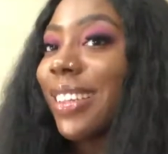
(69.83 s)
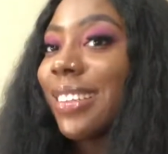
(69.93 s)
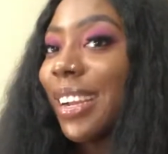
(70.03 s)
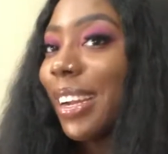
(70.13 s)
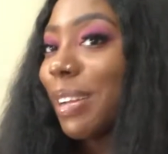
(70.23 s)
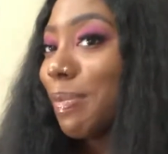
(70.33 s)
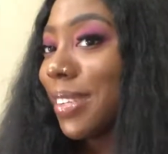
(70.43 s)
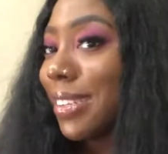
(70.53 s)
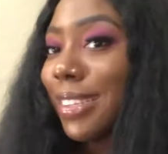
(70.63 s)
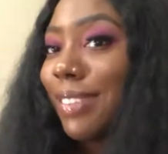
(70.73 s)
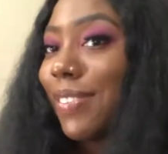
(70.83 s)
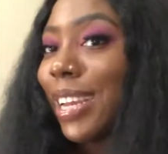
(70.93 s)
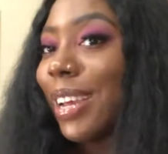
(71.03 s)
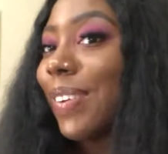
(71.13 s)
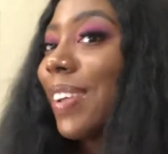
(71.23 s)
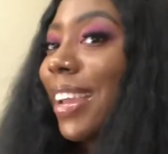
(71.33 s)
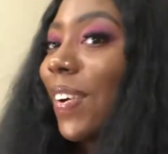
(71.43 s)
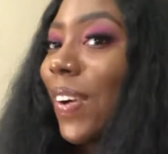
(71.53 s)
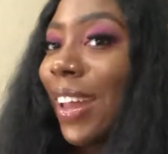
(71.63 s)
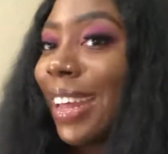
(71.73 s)
this hair comes into this video
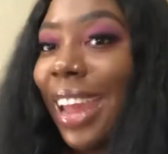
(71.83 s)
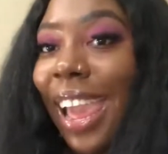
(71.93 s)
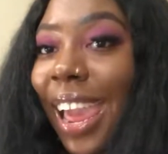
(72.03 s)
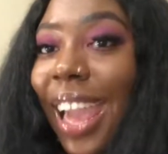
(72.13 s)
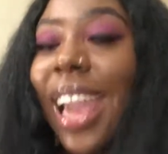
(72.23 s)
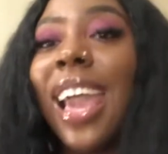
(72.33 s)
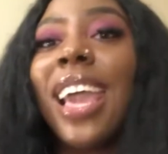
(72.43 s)
and all of that.